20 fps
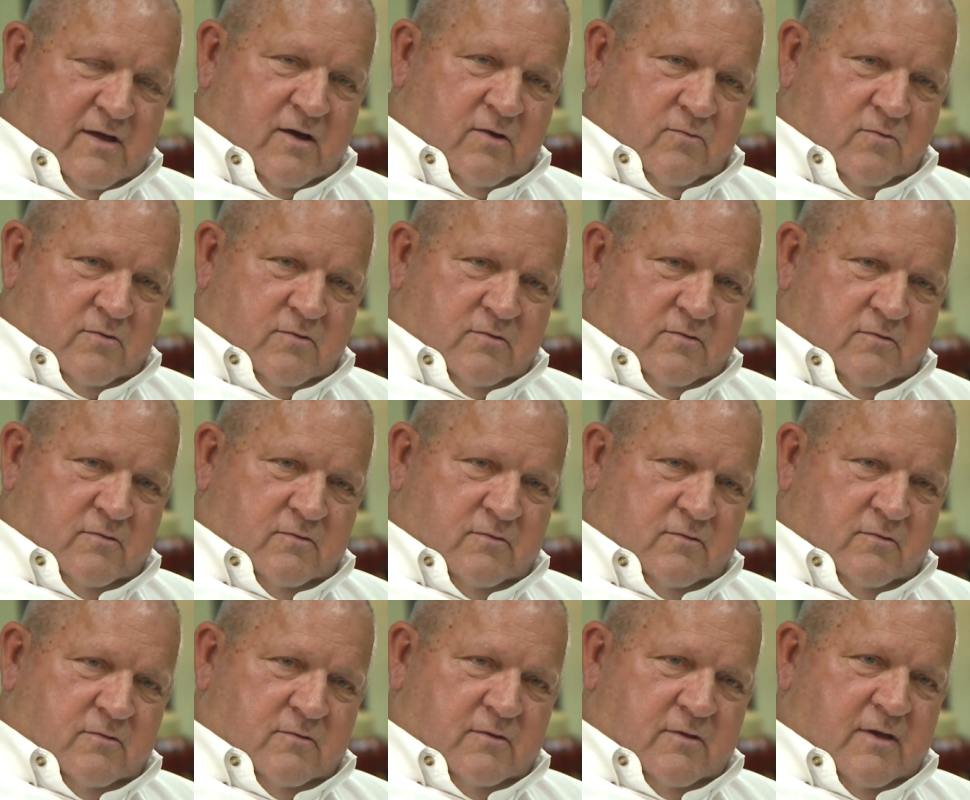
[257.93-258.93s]
hours
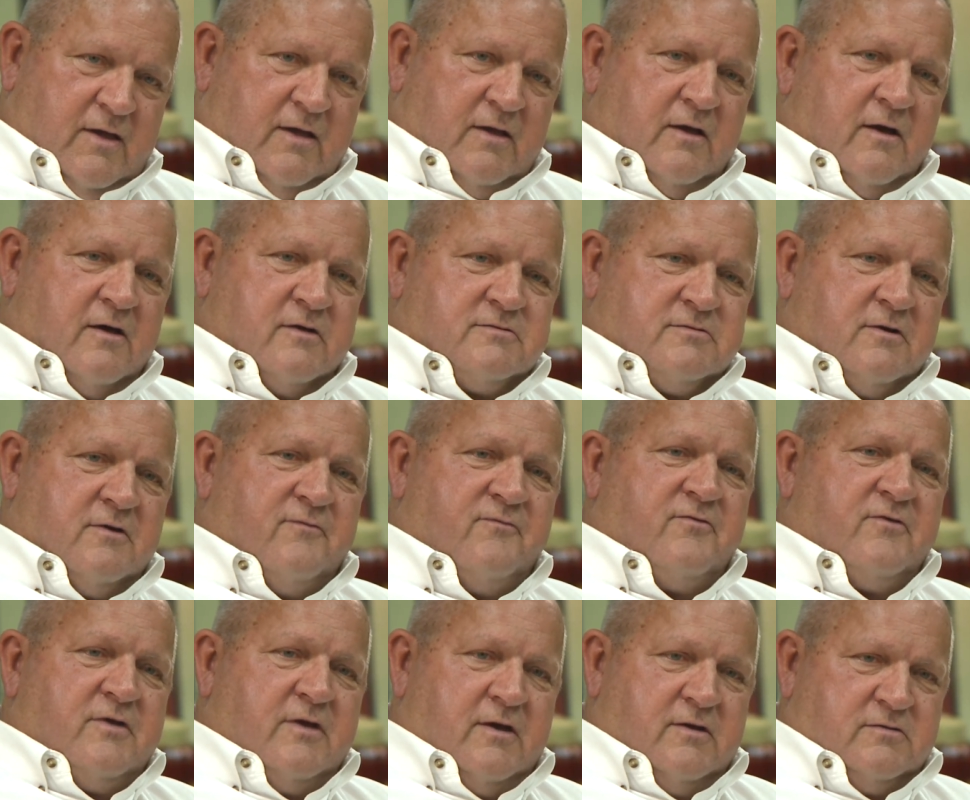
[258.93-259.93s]
and got
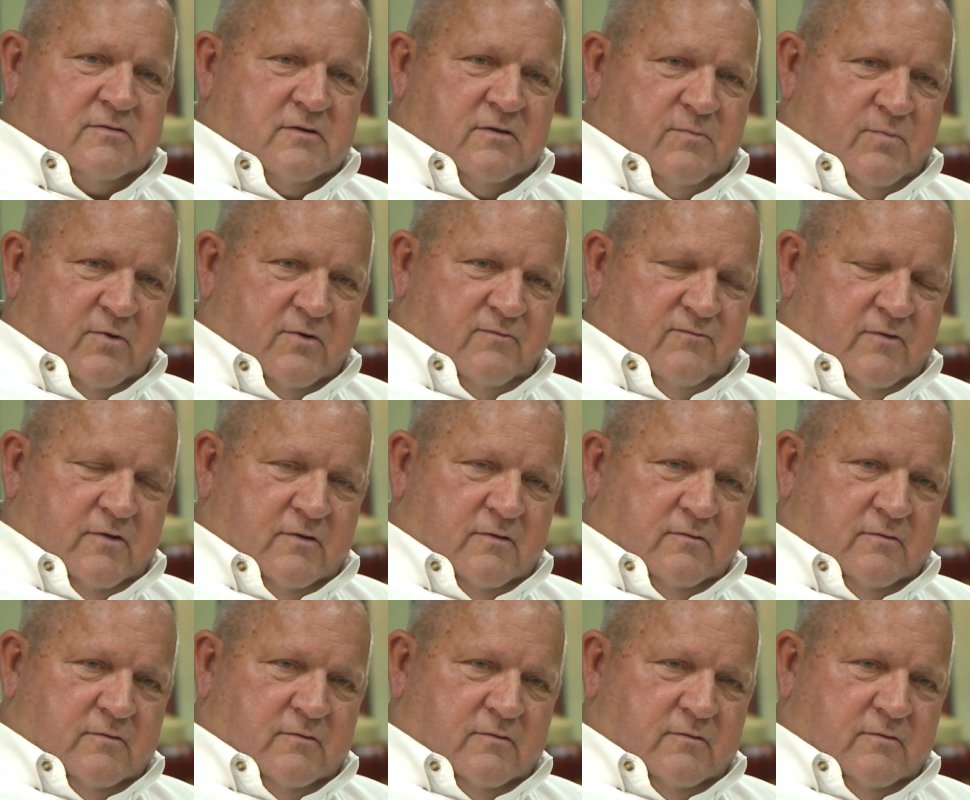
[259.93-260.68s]
certification to prove it.